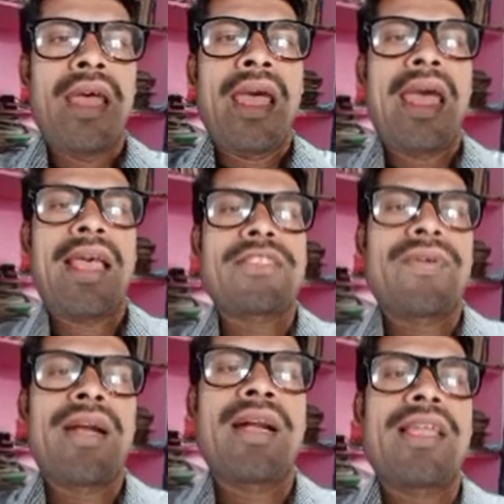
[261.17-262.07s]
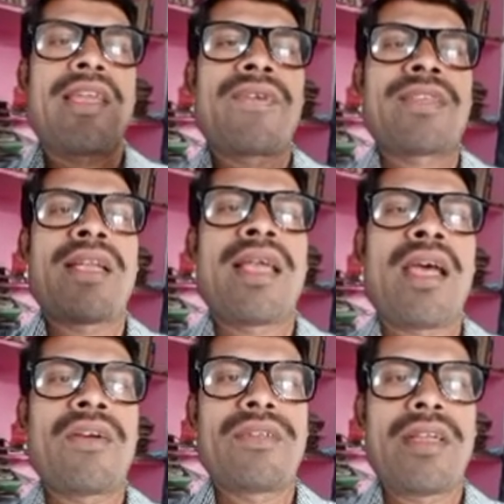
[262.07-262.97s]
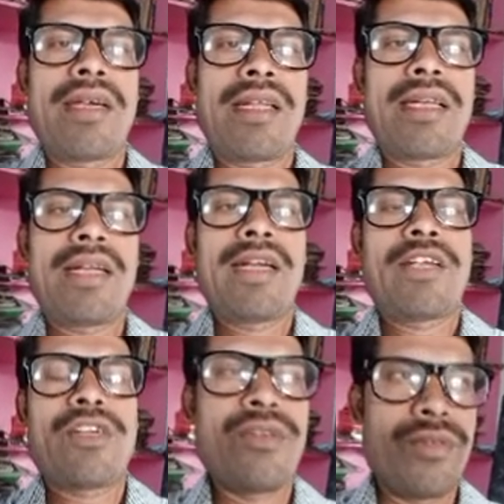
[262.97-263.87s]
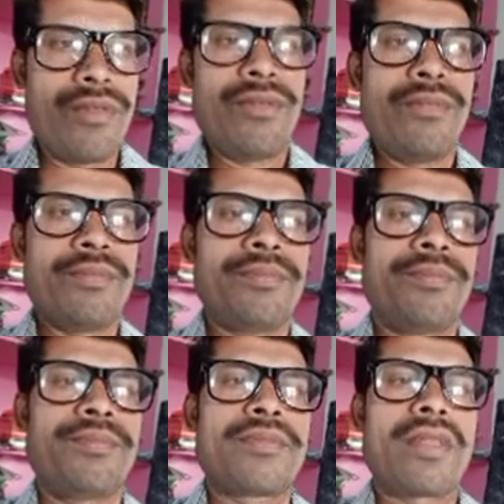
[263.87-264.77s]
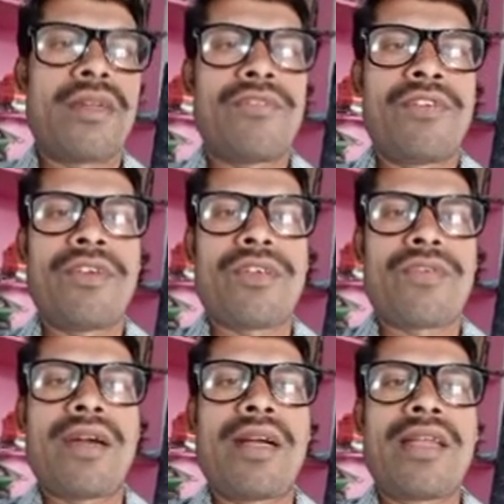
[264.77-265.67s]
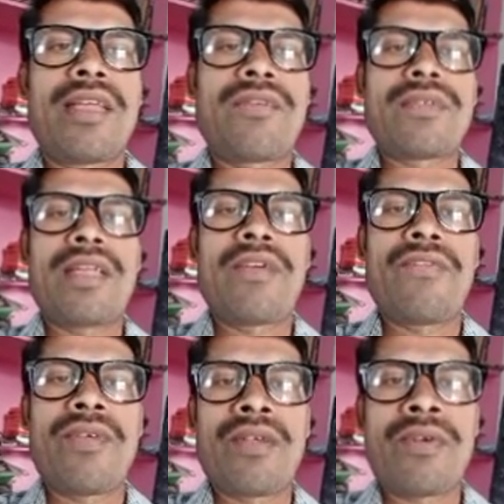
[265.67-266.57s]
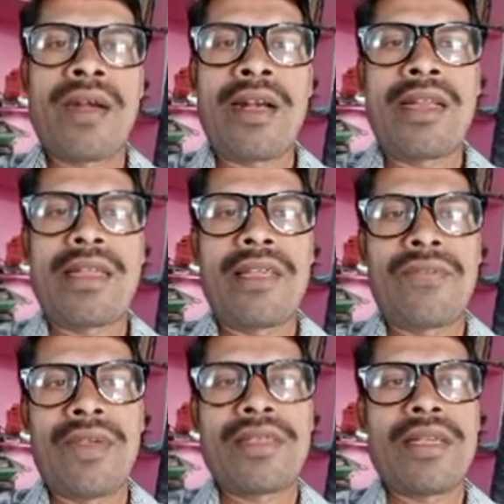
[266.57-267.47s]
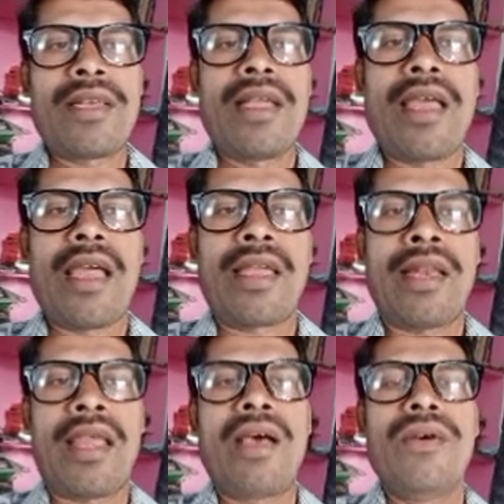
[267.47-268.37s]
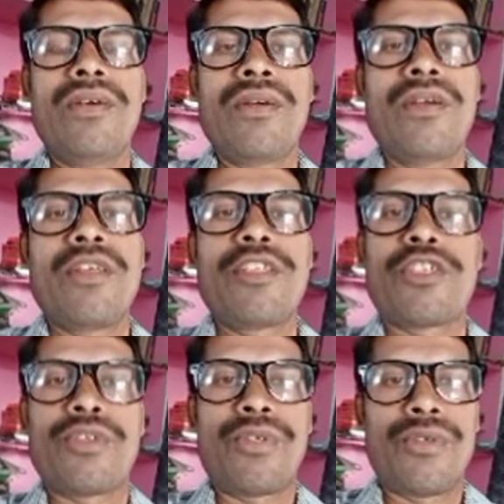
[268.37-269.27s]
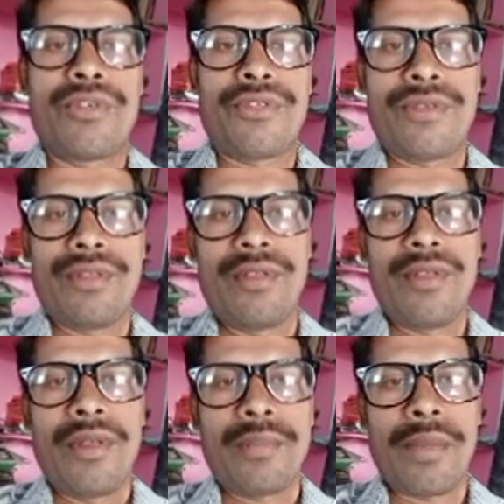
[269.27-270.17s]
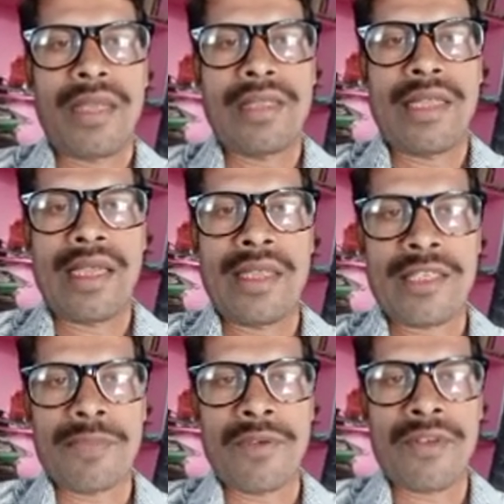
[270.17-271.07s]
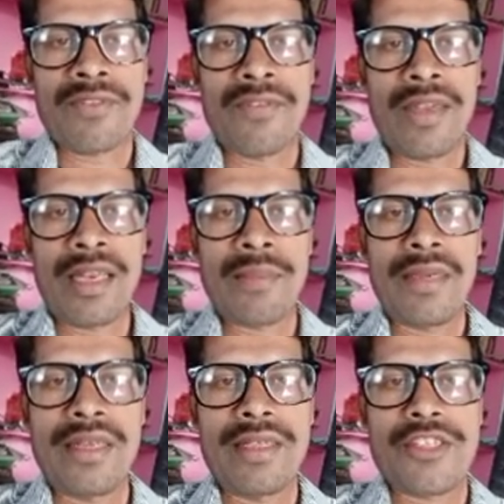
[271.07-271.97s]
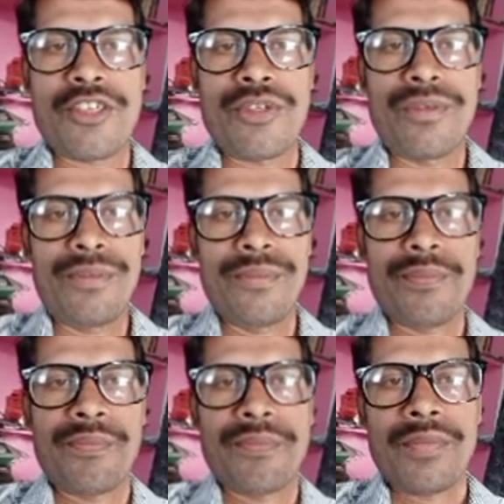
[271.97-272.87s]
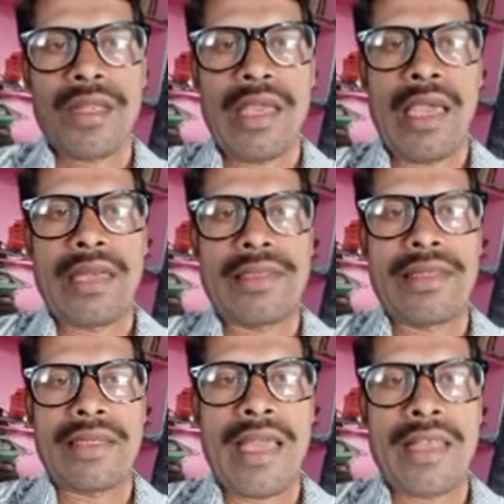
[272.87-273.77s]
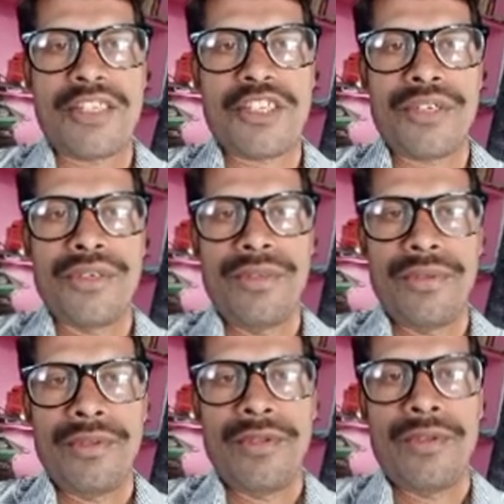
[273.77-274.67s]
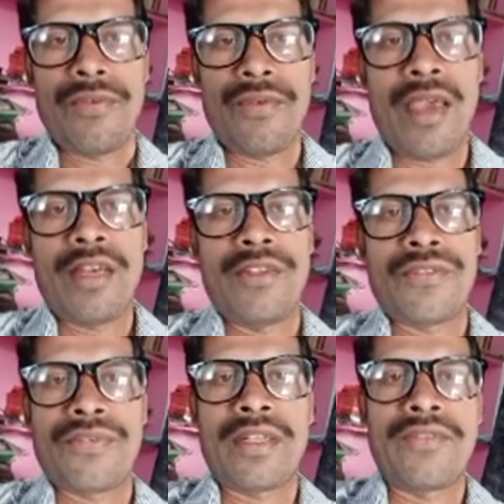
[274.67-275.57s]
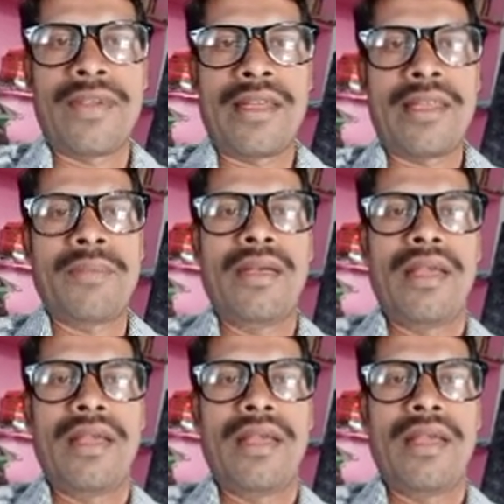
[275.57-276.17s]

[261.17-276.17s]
As quadratic equation have the degree 2, therefore quadratic equation, every quadratic equation can have 2 roots, because the highest power of the variable is 2. Hence it has 2 values for the variable.